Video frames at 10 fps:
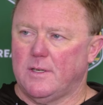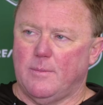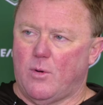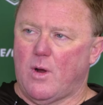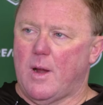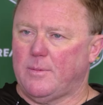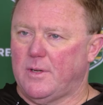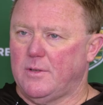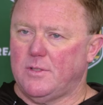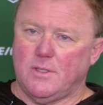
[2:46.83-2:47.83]
And the more
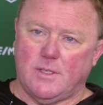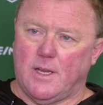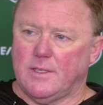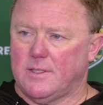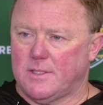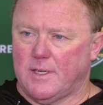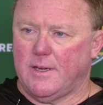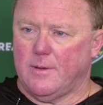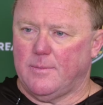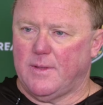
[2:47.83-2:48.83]
opportunities you get to
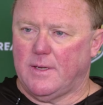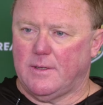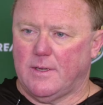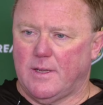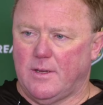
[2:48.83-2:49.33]
see them, then